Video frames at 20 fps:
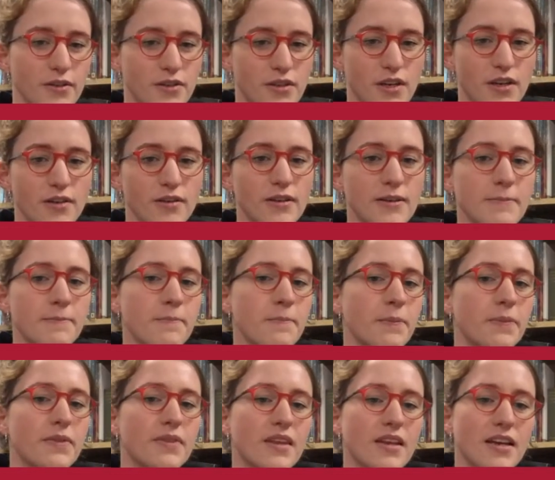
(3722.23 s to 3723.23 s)
So
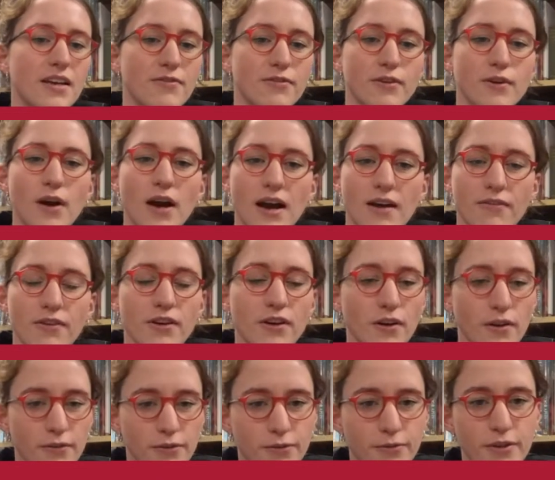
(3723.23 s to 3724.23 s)
if you have a
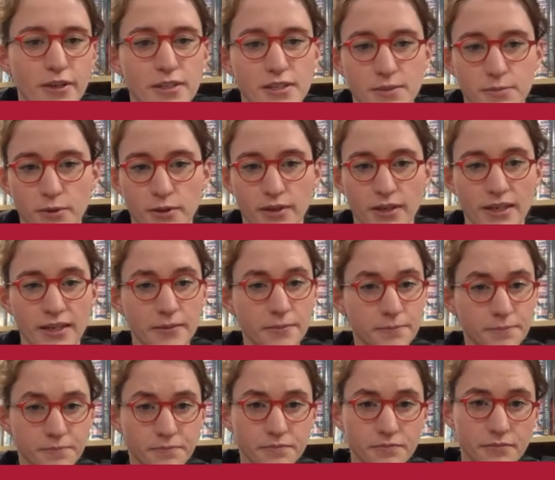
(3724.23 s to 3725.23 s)
lot of 3D
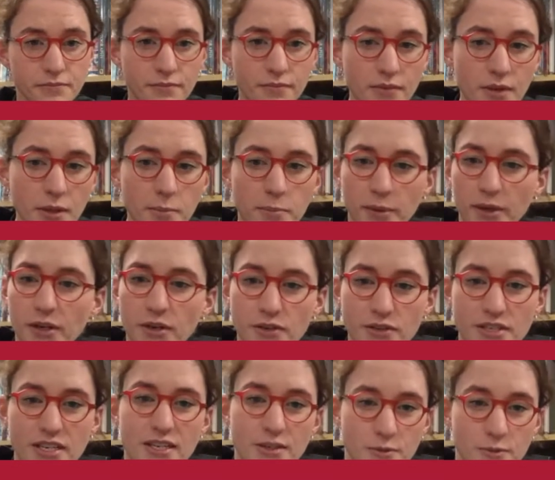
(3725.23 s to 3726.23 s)
modeling,
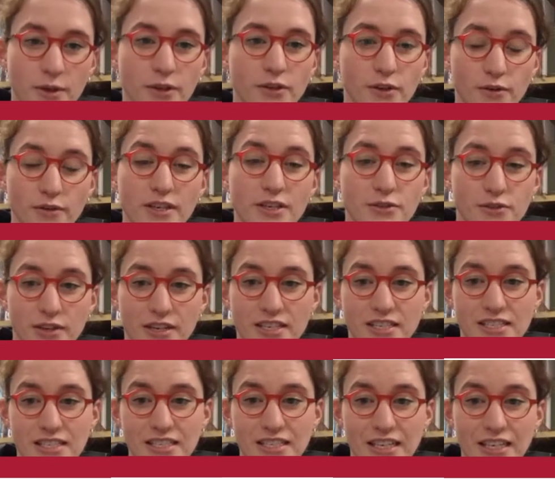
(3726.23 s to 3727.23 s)
because that's what you're
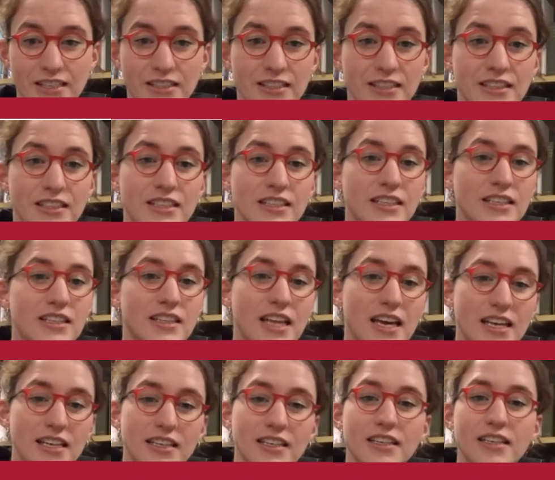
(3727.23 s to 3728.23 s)
interested in,
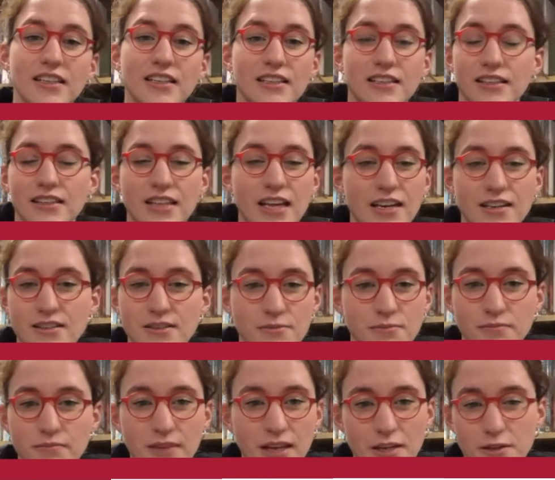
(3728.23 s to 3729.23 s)
then that's
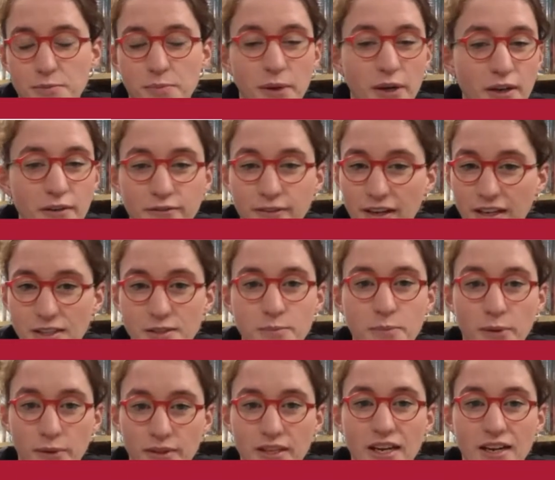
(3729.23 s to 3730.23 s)
perfect.
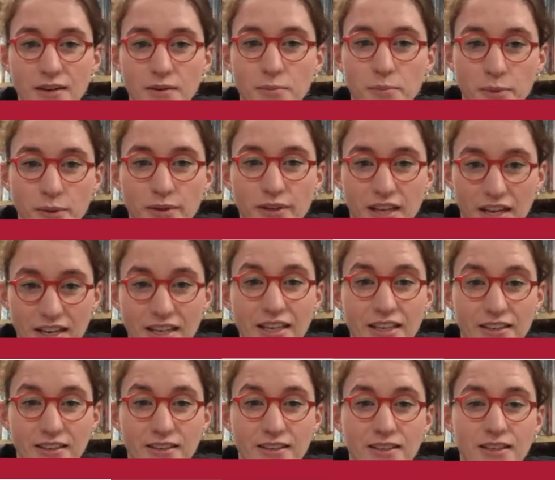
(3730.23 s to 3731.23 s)
Put that
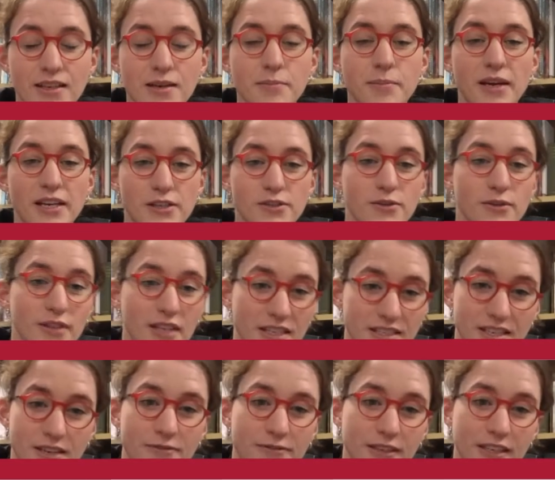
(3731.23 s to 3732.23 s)
in. Make sure
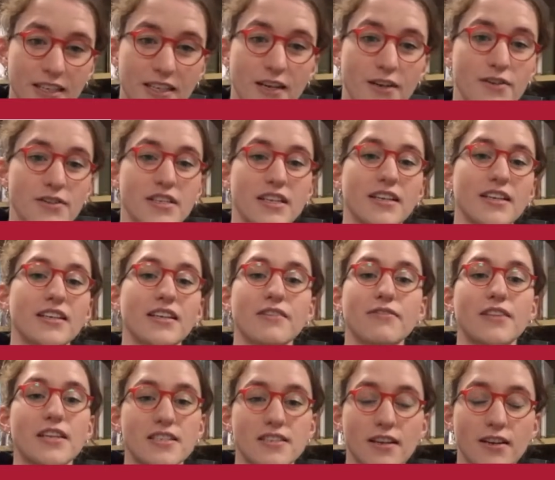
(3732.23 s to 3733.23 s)
that definitely goes in. And
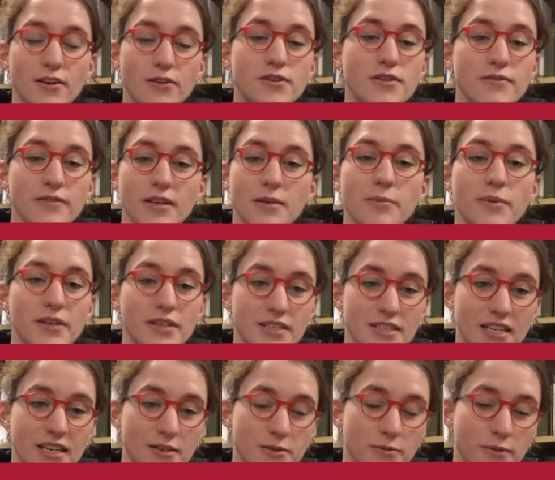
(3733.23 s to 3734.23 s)
if there's a lot of it
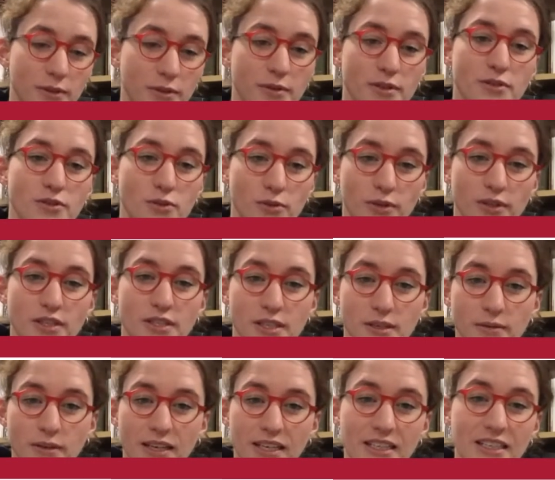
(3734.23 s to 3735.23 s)
because that's what you enjoy
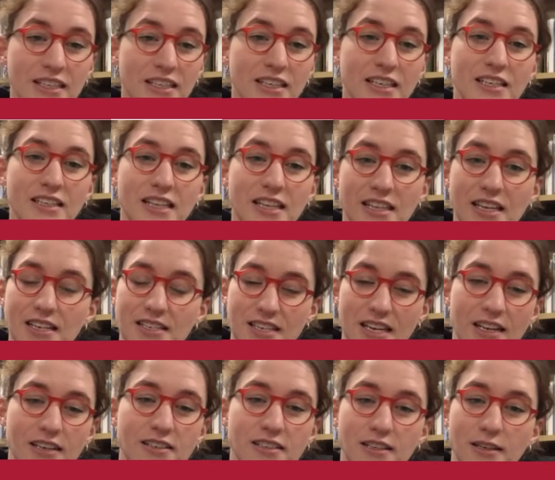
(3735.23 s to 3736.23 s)
doing, then that's
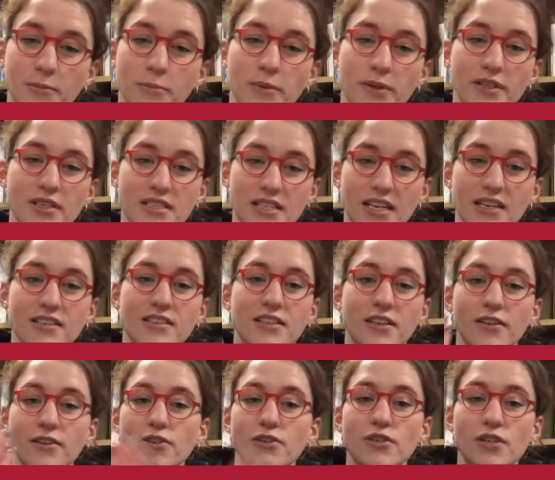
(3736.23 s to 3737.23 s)
excellent, because that's
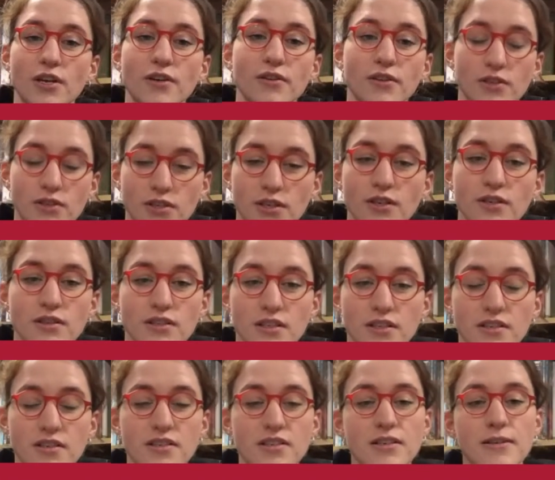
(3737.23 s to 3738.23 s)
going to show the
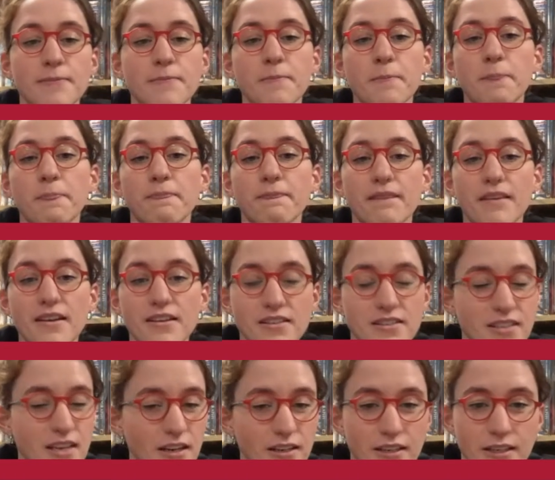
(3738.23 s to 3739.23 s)
tutors
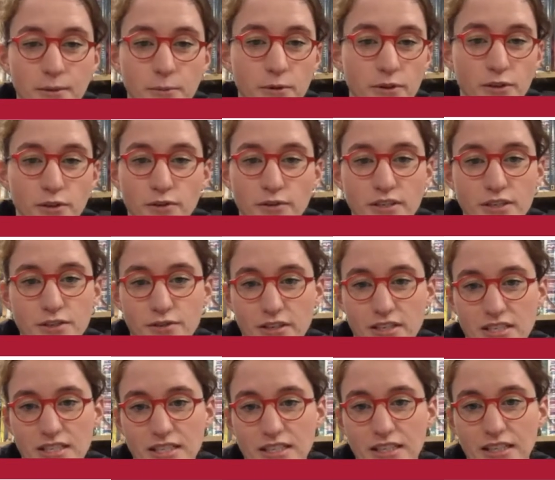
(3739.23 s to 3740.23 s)
exactly what you're
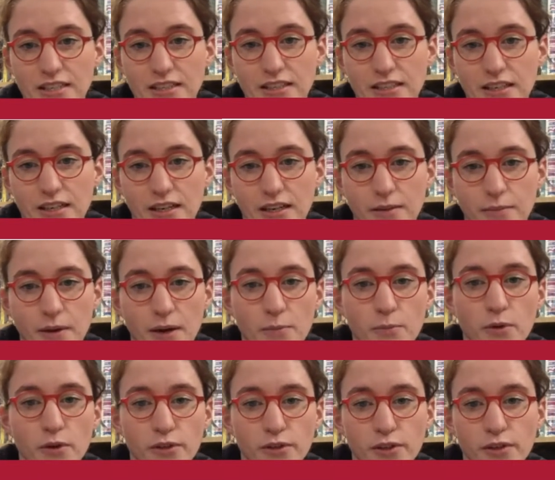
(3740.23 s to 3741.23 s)
interested in
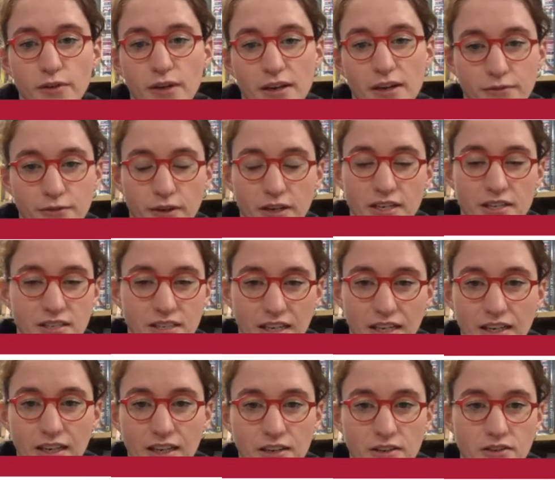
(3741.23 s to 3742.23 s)
and what you have great
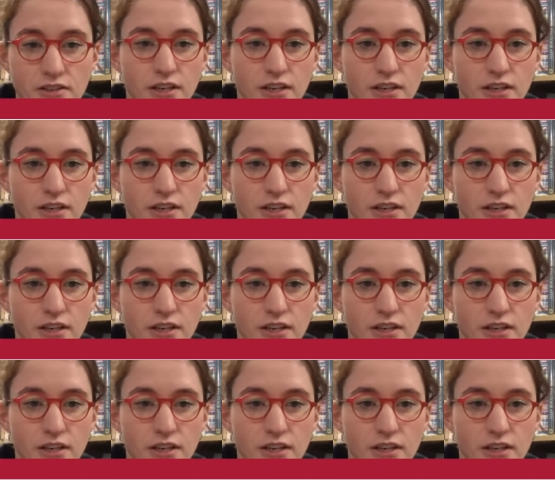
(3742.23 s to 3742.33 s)
skill at.